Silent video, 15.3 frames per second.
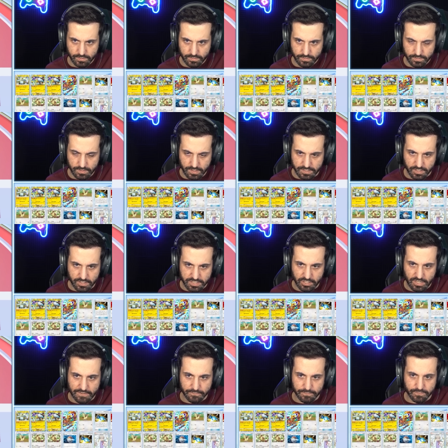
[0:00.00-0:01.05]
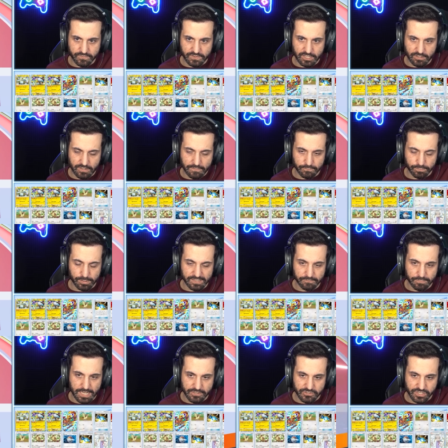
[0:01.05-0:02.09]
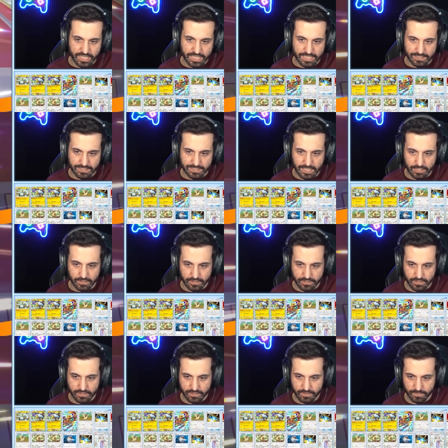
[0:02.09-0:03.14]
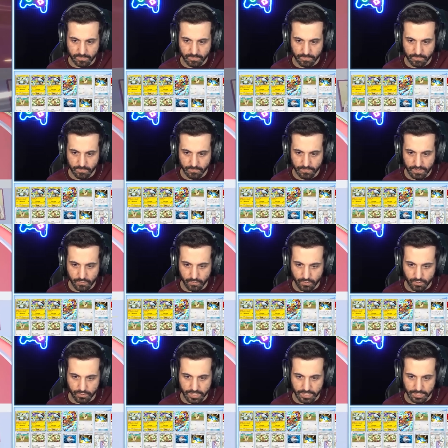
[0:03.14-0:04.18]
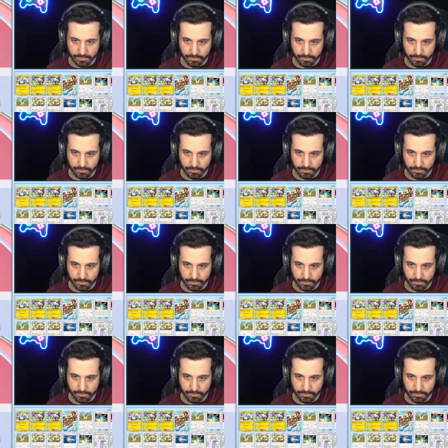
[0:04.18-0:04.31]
As long as they have flame patch and Cyrus, we're okay.